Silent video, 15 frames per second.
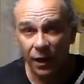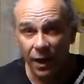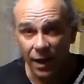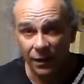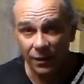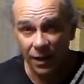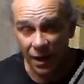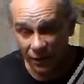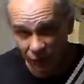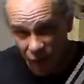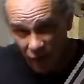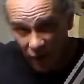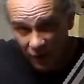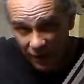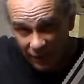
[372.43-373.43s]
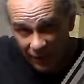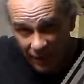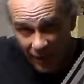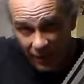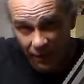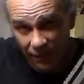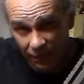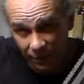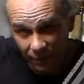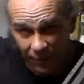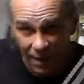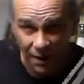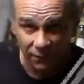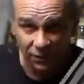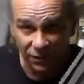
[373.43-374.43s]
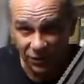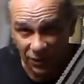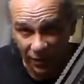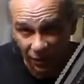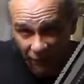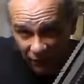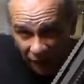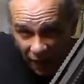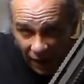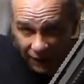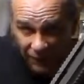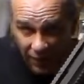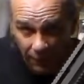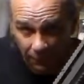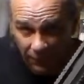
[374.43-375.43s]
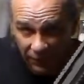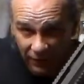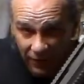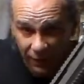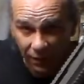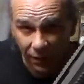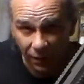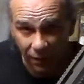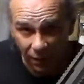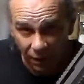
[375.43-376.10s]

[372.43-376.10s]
and trying to get everything lined up and get